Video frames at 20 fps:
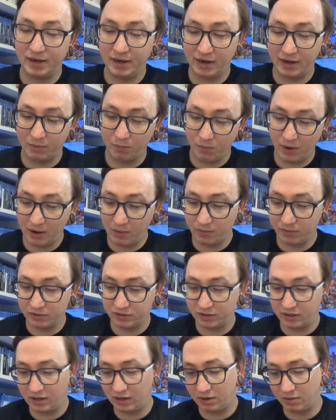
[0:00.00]
And when
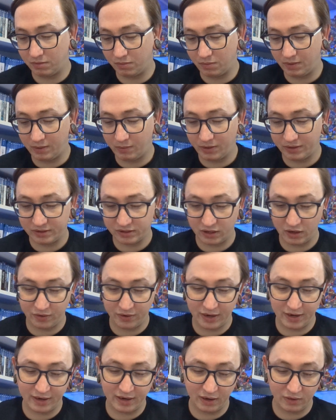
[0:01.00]
I went to go
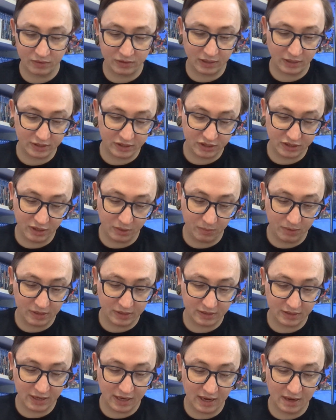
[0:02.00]
get it, I was like, shit, where's
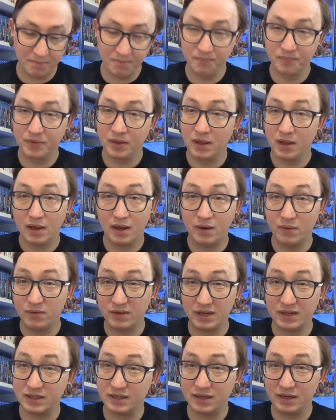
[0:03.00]
the game? And it was
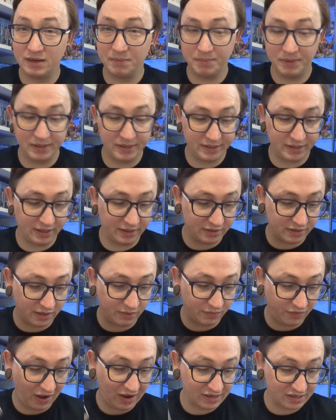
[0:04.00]
actually in the PC Engine.
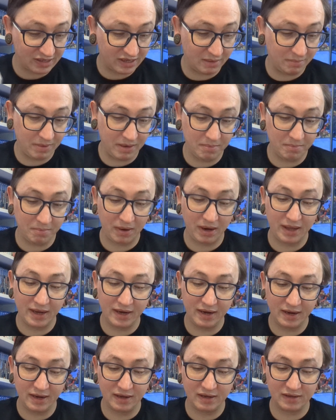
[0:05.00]
I've actually been
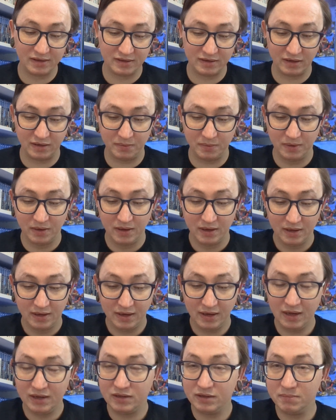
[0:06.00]
playing it, so
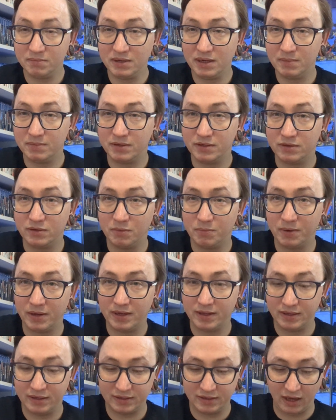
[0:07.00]
yeah, sometimes I do play
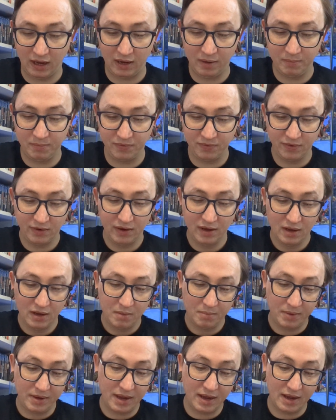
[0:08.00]
these games.
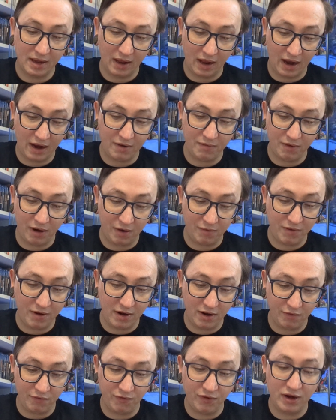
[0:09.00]
But yeah, I
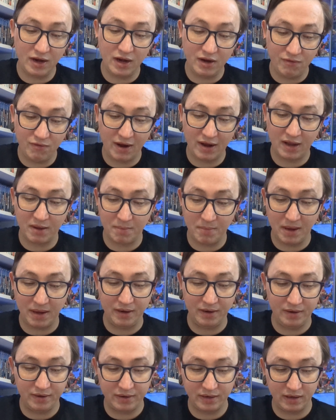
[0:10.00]
really
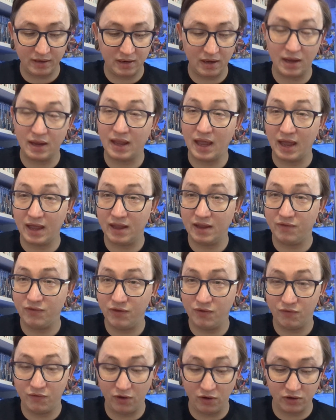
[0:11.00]
recommend if
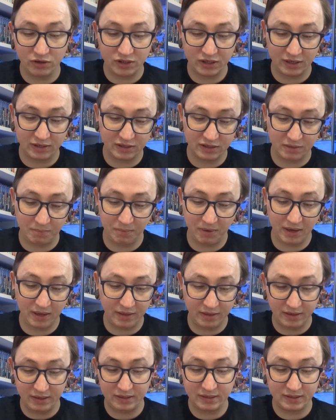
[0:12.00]
you've got a chance to play
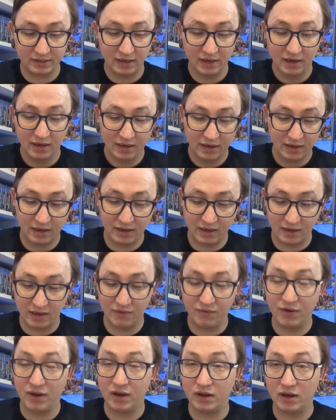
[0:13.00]
this,
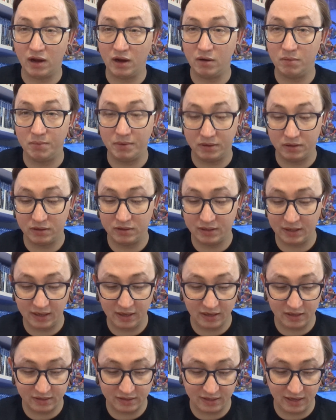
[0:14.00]
give it a go, because it
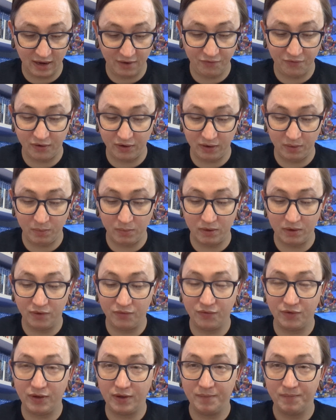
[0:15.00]
is definitely
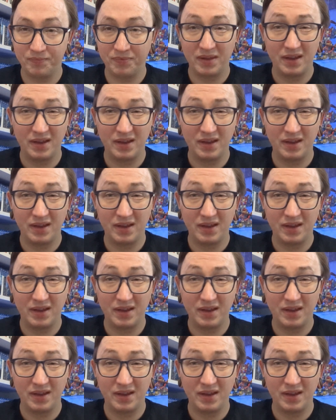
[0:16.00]
worth it.